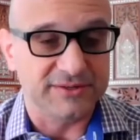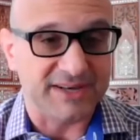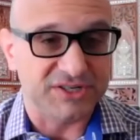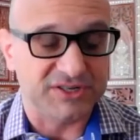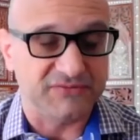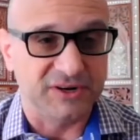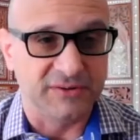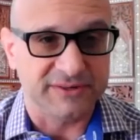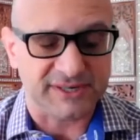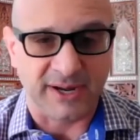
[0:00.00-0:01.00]
that's shifted
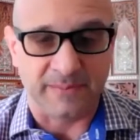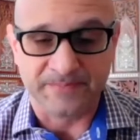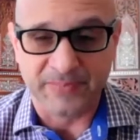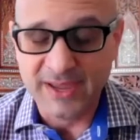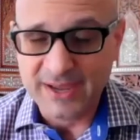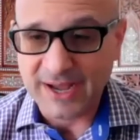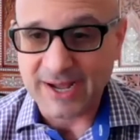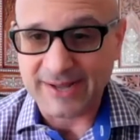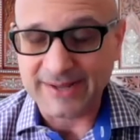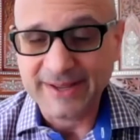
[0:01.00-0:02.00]
over time.
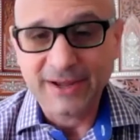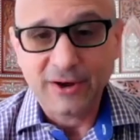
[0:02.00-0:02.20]
Uh,